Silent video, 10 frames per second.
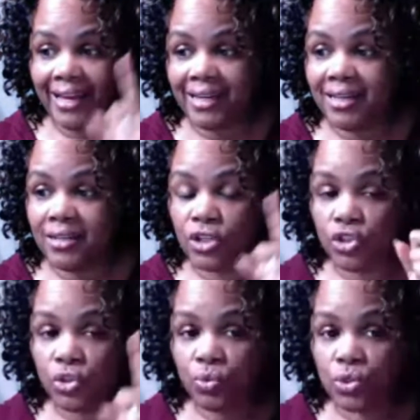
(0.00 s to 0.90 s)
and
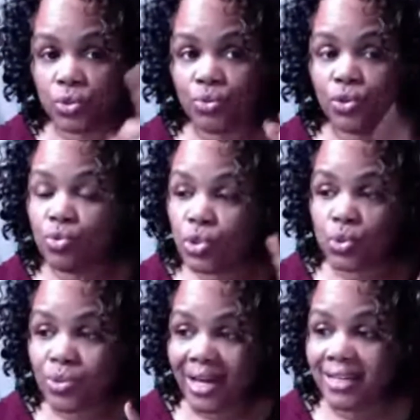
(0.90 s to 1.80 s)
you
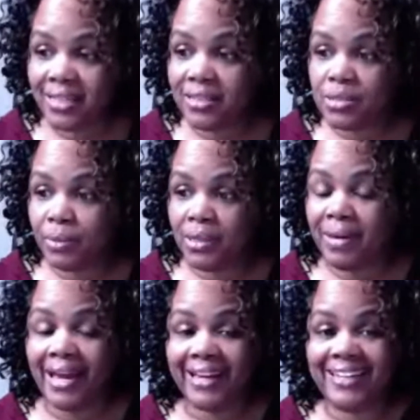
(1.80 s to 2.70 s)
do not get this money
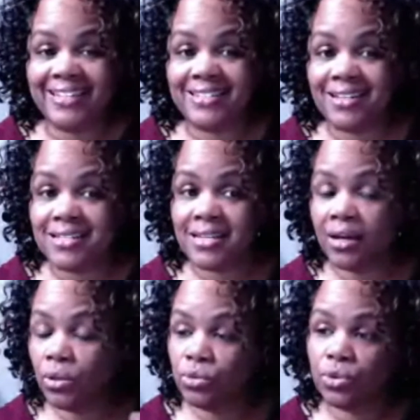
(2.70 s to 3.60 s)
back, and it does
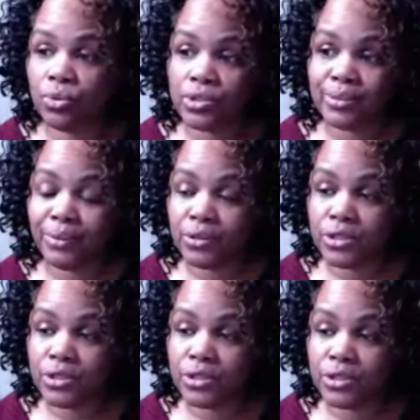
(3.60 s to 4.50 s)
not go towards the
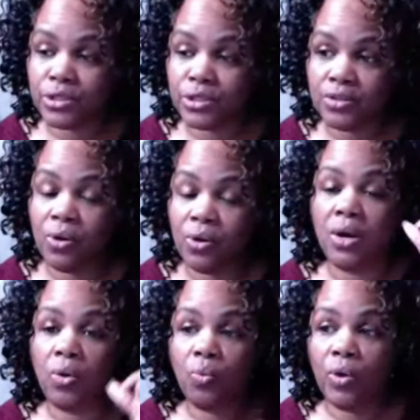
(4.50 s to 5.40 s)
purchase of your home.
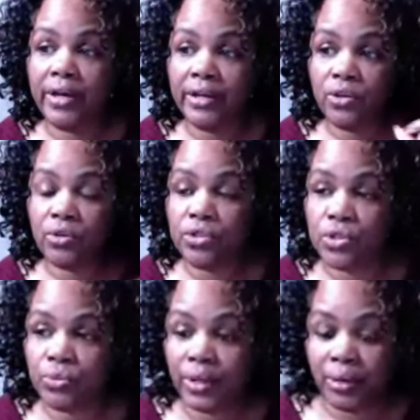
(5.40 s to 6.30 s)
What you're
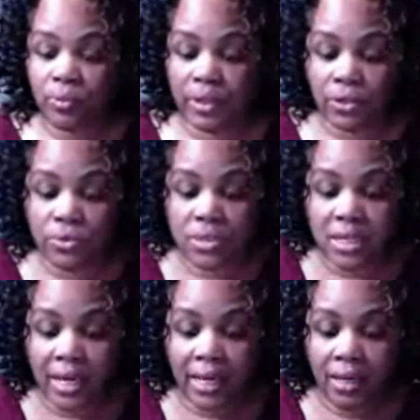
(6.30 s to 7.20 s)
doing when you
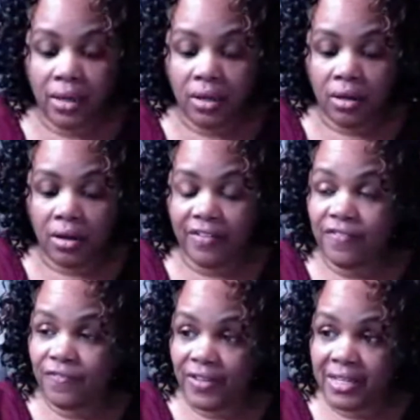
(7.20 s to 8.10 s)
say a
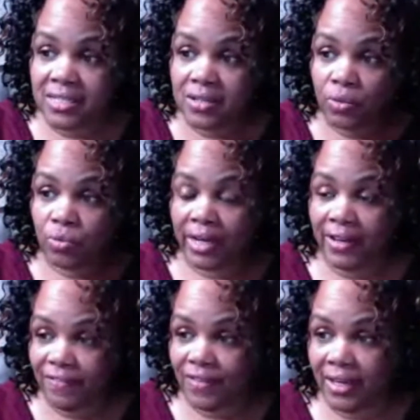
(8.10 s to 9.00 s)
fixed
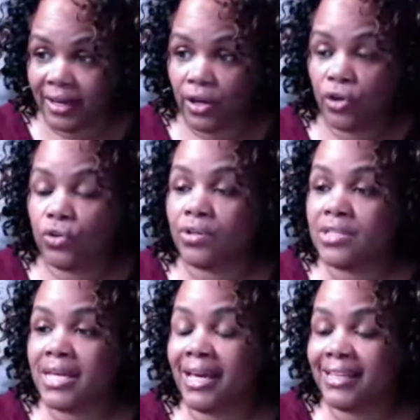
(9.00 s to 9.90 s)
rate fee, you're
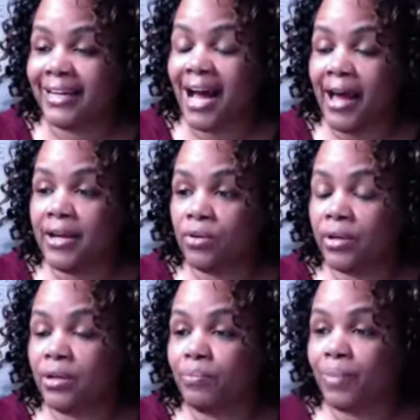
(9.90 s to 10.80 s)
saying that I
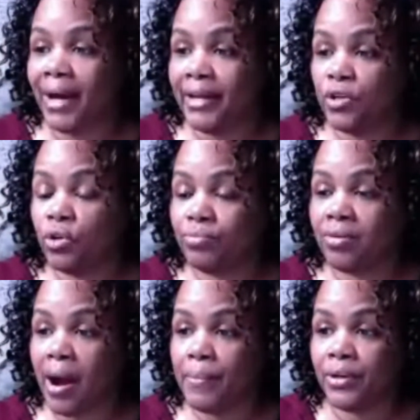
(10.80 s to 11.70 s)
agree to buy your
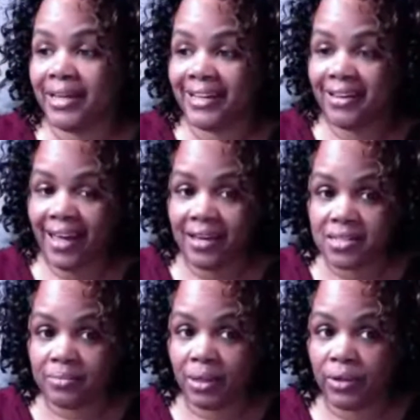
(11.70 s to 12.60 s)
property in
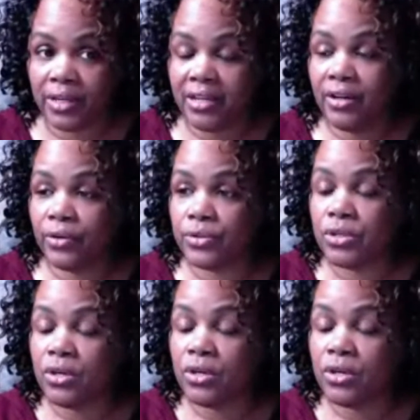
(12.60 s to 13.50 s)
X amount of
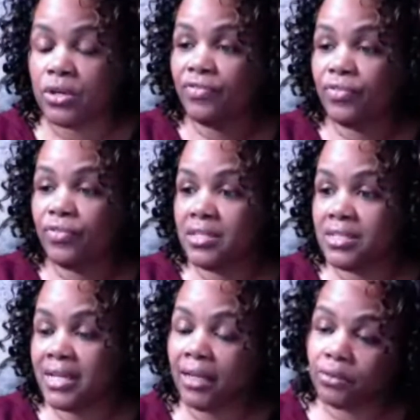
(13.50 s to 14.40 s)
years for
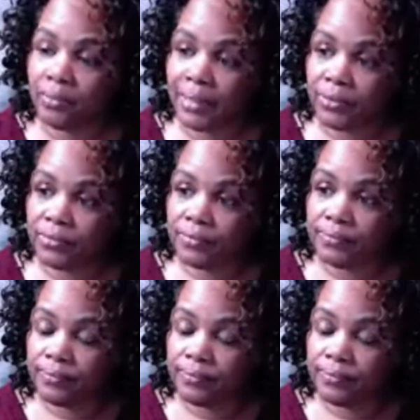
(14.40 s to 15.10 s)
this dollar amount.